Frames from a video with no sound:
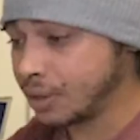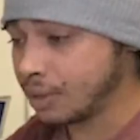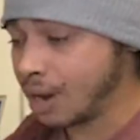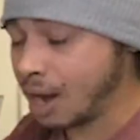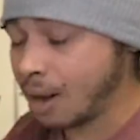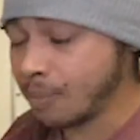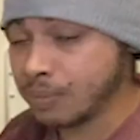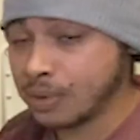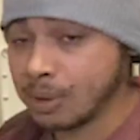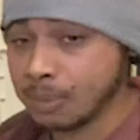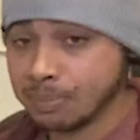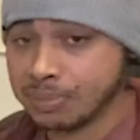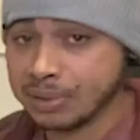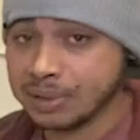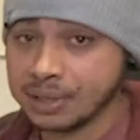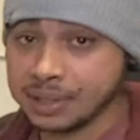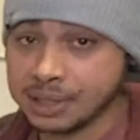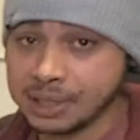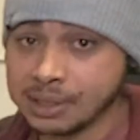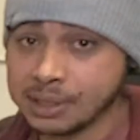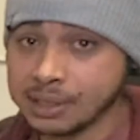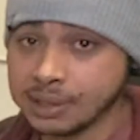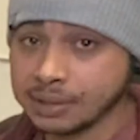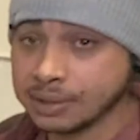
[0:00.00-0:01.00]
I'm
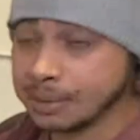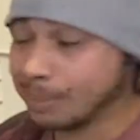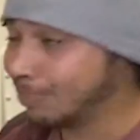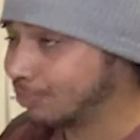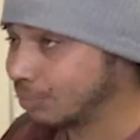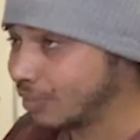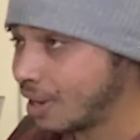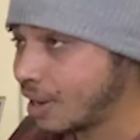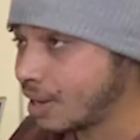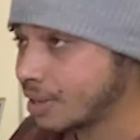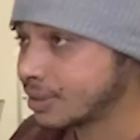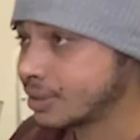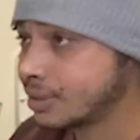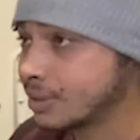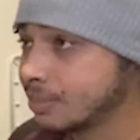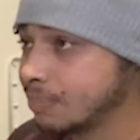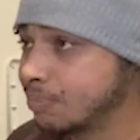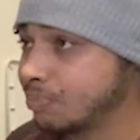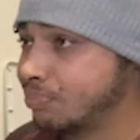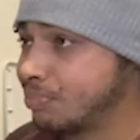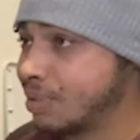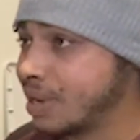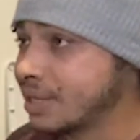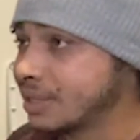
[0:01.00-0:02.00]
completely
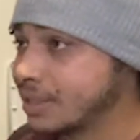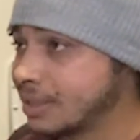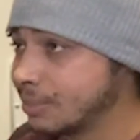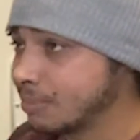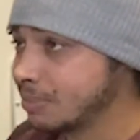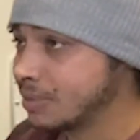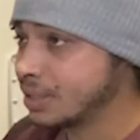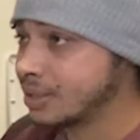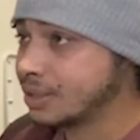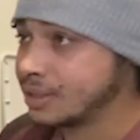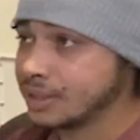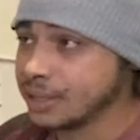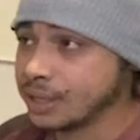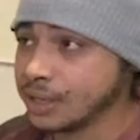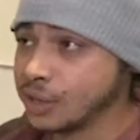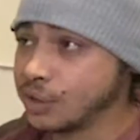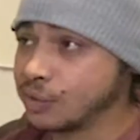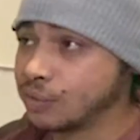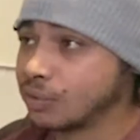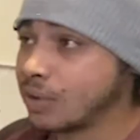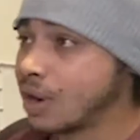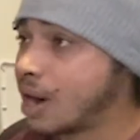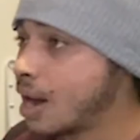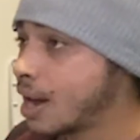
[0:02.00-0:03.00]
depressed, pessimistic,
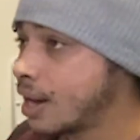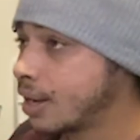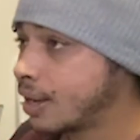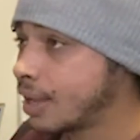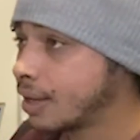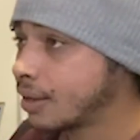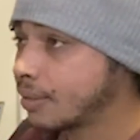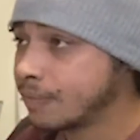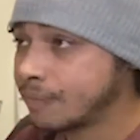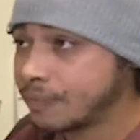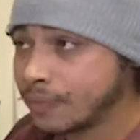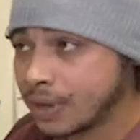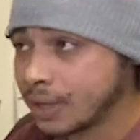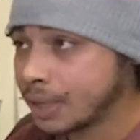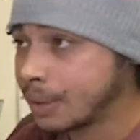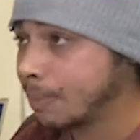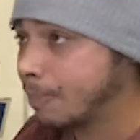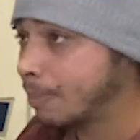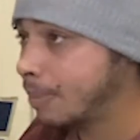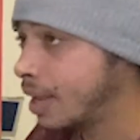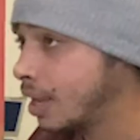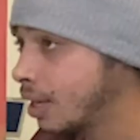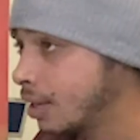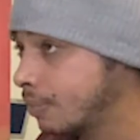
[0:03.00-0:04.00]
crying like a
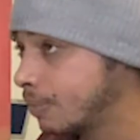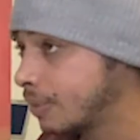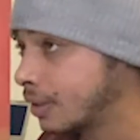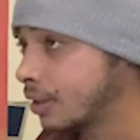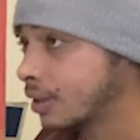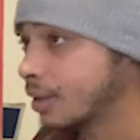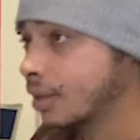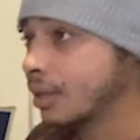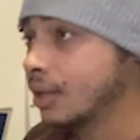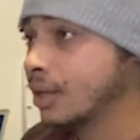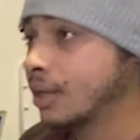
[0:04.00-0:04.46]
fucking baby,